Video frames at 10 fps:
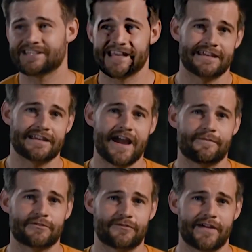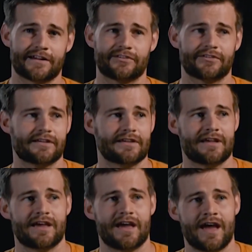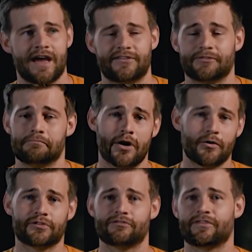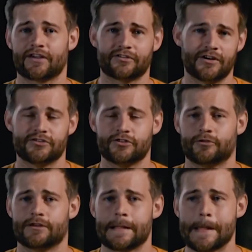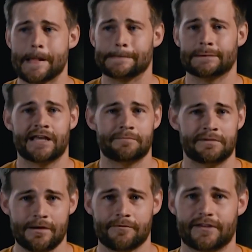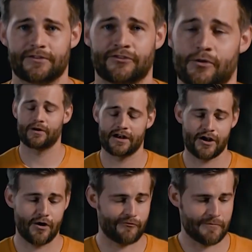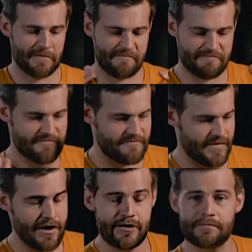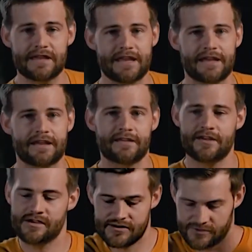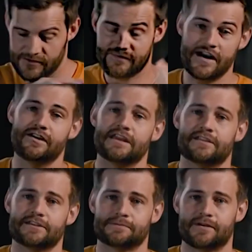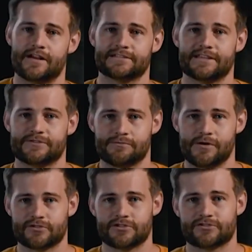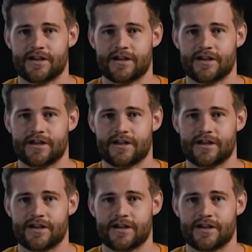take it into After Effects, add some post effects onto it, and be done with it. So we're gonna go from the very beginning to the very end of this process for motion